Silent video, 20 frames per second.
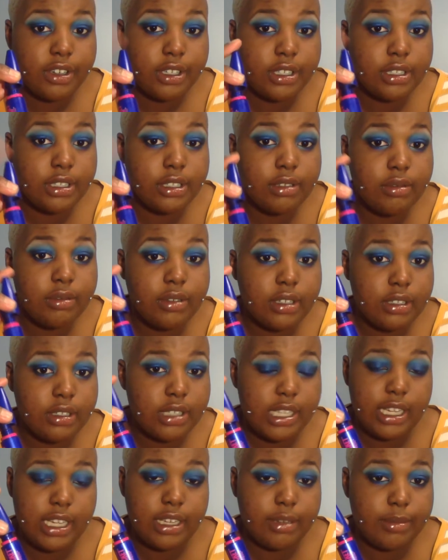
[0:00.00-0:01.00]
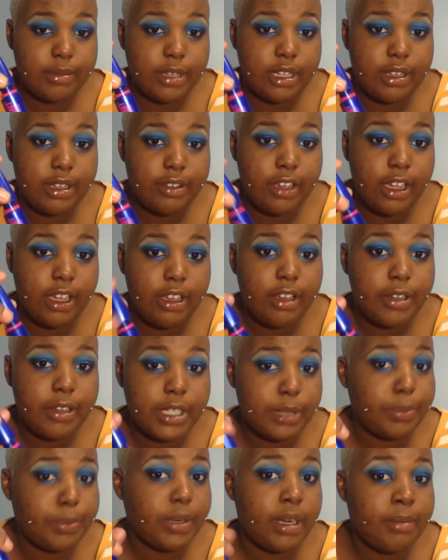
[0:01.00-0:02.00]
the glue won't take them off. I
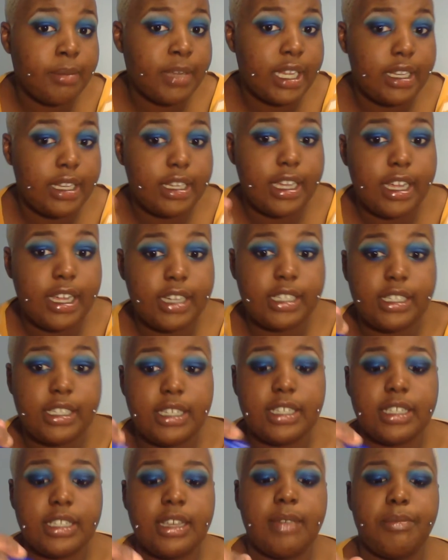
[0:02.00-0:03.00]
always prep my lashes.